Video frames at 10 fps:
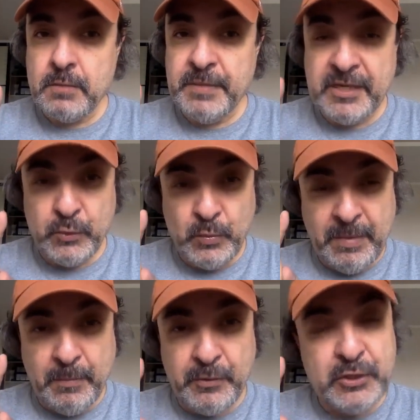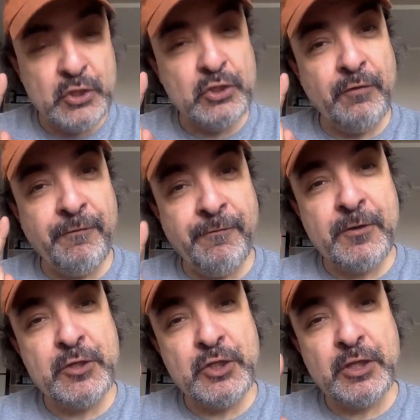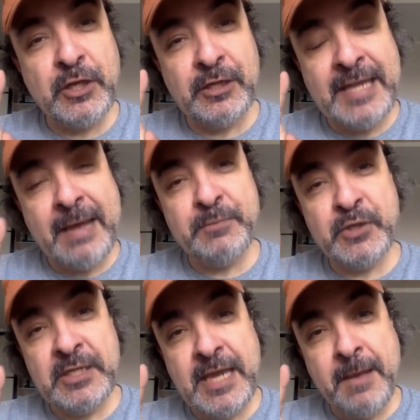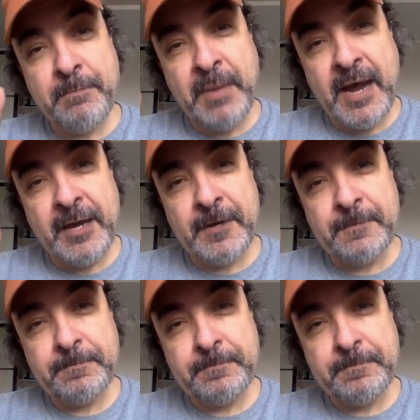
Because remember, this is the first collapsing empire